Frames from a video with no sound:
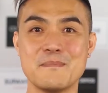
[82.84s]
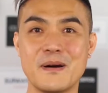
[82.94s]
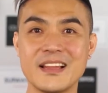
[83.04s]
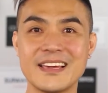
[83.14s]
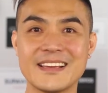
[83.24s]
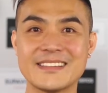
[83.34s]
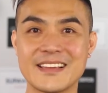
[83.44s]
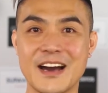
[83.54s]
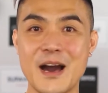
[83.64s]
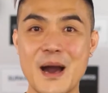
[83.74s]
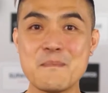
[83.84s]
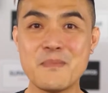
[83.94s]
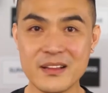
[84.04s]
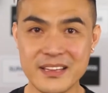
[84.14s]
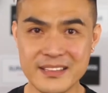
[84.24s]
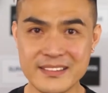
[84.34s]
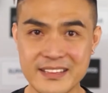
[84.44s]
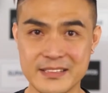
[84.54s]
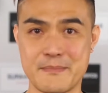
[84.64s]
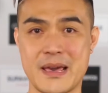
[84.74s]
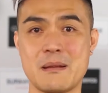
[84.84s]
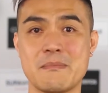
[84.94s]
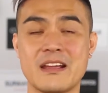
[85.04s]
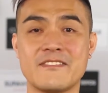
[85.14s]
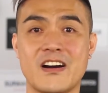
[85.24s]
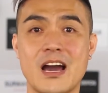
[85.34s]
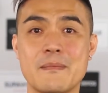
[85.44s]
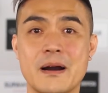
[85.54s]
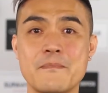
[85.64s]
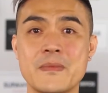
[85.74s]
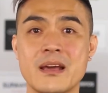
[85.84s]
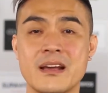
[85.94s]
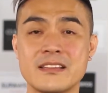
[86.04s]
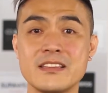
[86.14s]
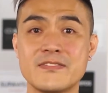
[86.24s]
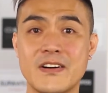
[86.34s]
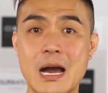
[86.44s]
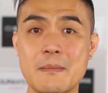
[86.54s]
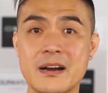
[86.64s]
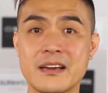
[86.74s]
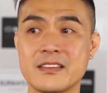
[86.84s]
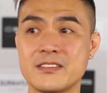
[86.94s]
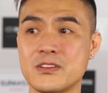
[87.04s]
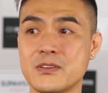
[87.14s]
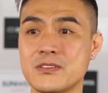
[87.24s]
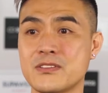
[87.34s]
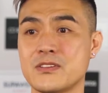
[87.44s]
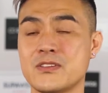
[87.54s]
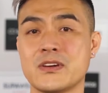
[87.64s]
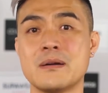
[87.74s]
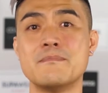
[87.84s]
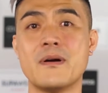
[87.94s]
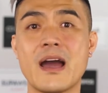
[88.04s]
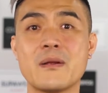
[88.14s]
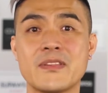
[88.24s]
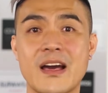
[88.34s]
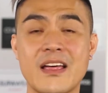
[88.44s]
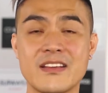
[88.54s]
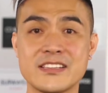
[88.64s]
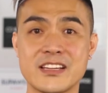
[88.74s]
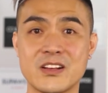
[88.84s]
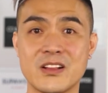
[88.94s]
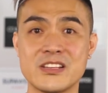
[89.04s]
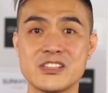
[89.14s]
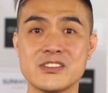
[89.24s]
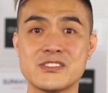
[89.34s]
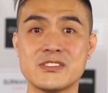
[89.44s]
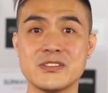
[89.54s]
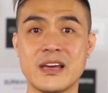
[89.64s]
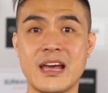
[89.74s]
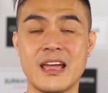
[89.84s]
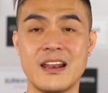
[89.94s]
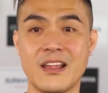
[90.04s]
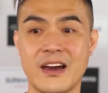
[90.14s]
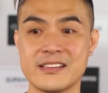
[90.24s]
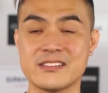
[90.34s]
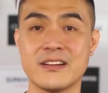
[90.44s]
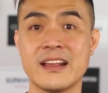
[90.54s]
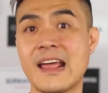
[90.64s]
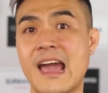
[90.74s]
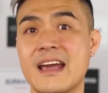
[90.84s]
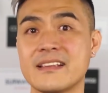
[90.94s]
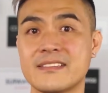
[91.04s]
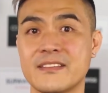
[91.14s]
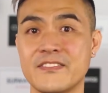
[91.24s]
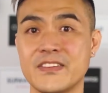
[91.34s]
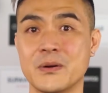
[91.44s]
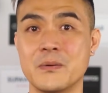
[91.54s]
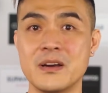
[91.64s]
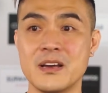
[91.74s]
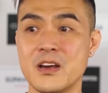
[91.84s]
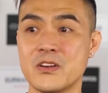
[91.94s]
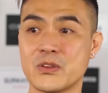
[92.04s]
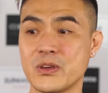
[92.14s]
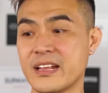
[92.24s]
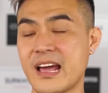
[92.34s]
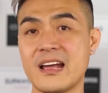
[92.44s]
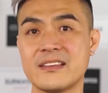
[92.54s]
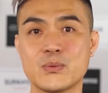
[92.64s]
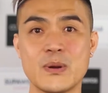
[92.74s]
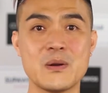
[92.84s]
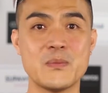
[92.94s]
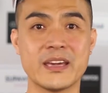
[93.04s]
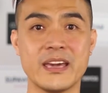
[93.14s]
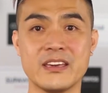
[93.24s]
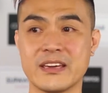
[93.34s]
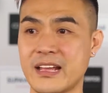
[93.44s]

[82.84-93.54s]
Polyester. Polyester is a man-made fiber. This fiber is used to combine with other technologies to enlighten or enhance the feel. So you can add sweat wicking, you